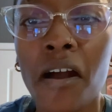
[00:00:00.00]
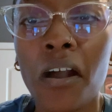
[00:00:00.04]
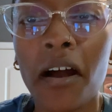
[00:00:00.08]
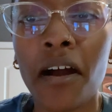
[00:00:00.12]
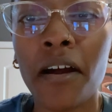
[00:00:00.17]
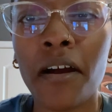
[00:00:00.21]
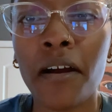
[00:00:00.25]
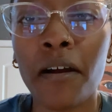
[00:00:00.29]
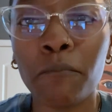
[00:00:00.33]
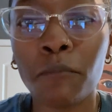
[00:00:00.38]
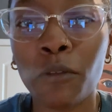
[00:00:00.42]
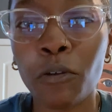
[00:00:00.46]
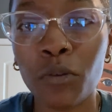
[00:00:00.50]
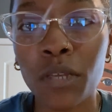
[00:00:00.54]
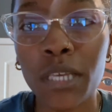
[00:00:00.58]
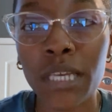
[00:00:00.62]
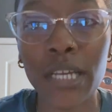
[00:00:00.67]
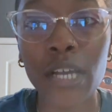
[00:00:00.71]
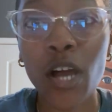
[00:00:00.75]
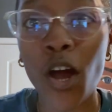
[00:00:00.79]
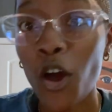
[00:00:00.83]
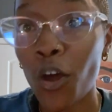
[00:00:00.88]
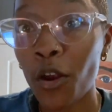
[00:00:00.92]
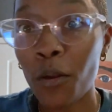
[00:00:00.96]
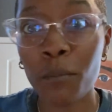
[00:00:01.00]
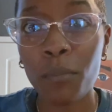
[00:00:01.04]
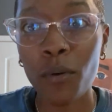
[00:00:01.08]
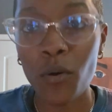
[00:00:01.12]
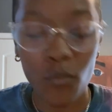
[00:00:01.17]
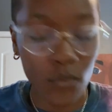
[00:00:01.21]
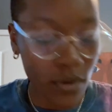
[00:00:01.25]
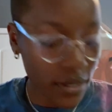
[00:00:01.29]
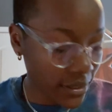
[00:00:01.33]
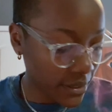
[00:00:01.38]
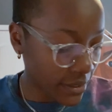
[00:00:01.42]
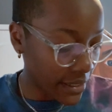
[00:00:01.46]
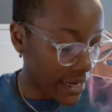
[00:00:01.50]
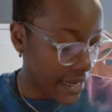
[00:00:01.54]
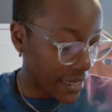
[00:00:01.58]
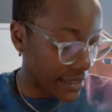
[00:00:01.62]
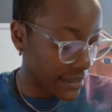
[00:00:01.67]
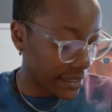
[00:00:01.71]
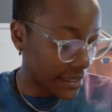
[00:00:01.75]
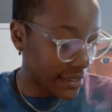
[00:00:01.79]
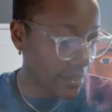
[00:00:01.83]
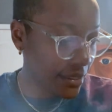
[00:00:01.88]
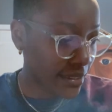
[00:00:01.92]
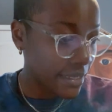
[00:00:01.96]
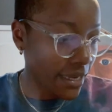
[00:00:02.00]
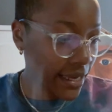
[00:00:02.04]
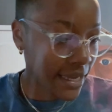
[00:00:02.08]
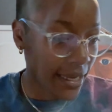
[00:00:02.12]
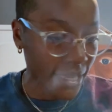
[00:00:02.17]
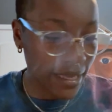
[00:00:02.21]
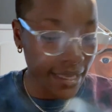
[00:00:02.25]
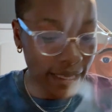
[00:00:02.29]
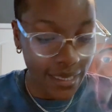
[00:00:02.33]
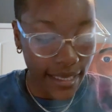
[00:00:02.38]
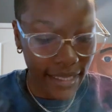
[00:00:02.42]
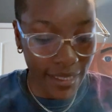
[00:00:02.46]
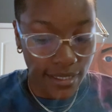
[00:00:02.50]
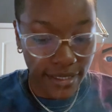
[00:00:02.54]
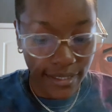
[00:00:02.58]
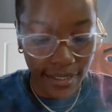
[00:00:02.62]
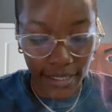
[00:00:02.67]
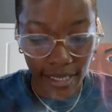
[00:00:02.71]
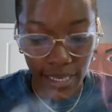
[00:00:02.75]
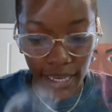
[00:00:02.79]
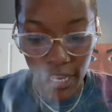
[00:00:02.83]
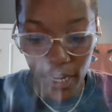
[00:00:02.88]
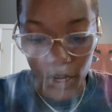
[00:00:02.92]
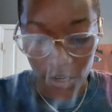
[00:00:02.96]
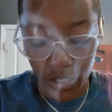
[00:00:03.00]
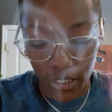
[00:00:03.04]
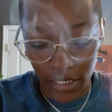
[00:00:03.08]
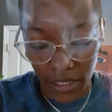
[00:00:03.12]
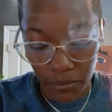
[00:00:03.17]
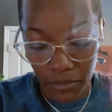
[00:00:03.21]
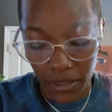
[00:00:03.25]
Don't get caught up on what signs I say is the energy,